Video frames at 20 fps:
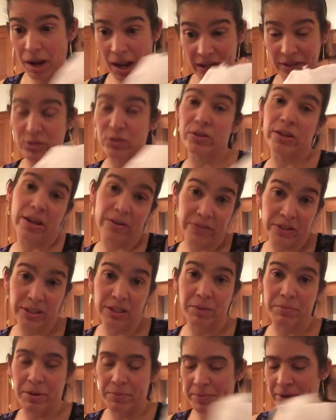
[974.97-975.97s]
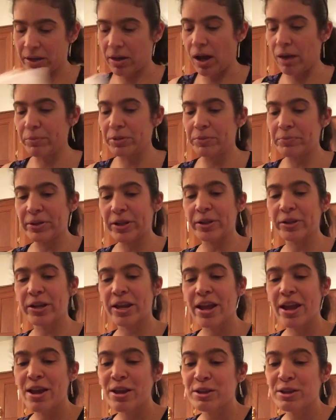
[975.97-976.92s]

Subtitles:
actually every time I make almond milk.